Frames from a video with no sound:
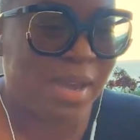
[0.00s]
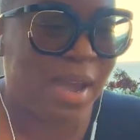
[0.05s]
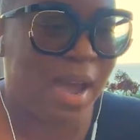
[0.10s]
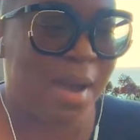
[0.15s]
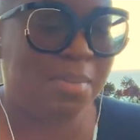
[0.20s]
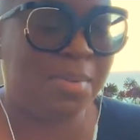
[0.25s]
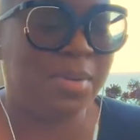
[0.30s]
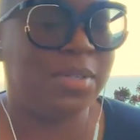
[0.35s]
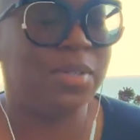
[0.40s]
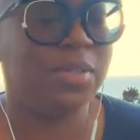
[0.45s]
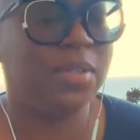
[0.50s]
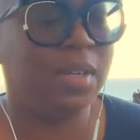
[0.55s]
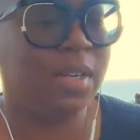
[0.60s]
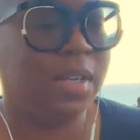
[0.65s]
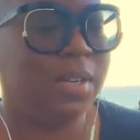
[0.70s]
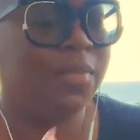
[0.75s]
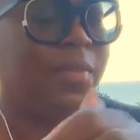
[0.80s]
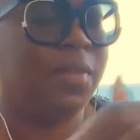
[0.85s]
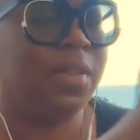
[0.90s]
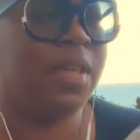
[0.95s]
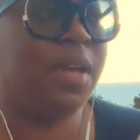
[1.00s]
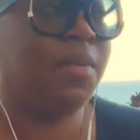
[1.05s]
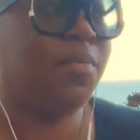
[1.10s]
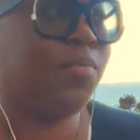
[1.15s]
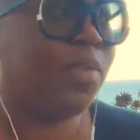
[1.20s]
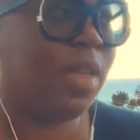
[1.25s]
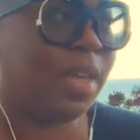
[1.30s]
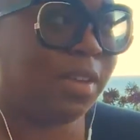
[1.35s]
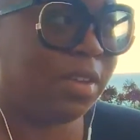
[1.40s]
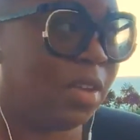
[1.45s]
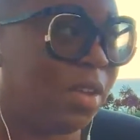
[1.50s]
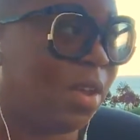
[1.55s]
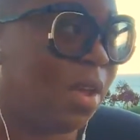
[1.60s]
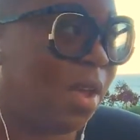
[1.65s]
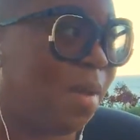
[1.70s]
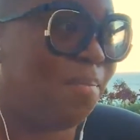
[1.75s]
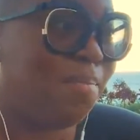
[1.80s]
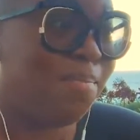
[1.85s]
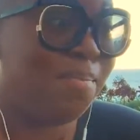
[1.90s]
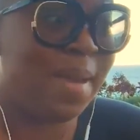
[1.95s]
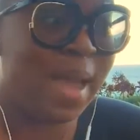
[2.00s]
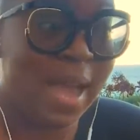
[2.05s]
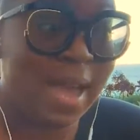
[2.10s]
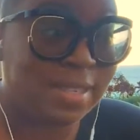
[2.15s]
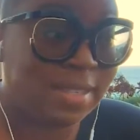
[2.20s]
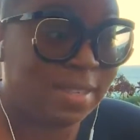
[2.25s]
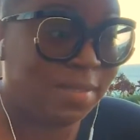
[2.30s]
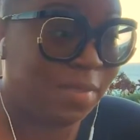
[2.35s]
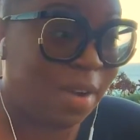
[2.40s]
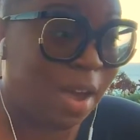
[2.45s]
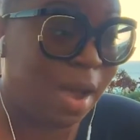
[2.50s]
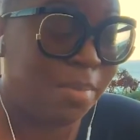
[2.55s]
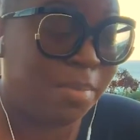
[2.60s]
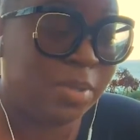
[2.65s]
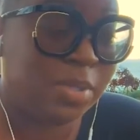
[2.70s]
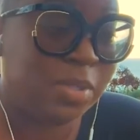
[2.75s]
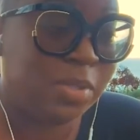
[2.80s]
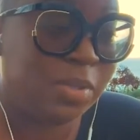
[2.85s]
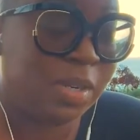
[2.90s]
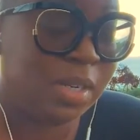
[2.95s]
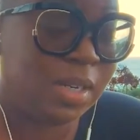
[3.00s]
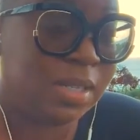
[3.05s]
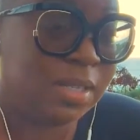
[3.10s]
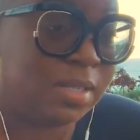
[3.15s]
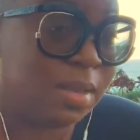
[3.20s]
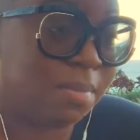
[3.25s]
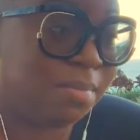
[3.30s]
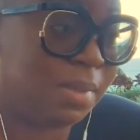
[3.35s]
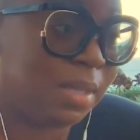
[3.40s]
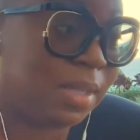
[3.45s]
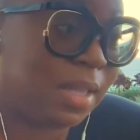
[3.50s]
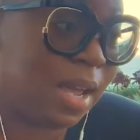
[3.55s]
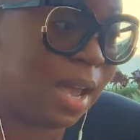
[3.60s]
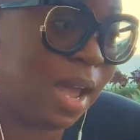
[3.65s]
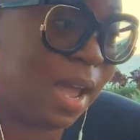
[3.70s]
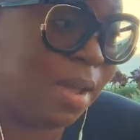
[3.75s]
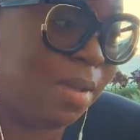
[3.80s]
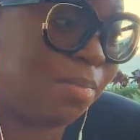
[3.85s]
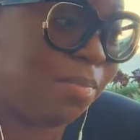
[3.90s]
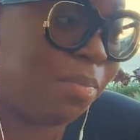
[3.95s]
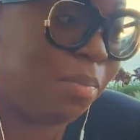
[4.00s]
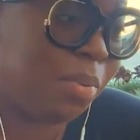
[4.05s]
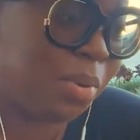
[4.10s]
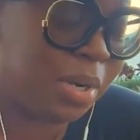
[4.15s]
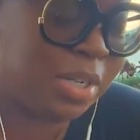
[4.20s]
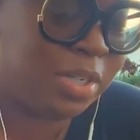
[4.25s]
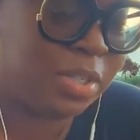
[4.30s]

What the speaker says: opportunity for them, like massive opportunity, something that I'm pretty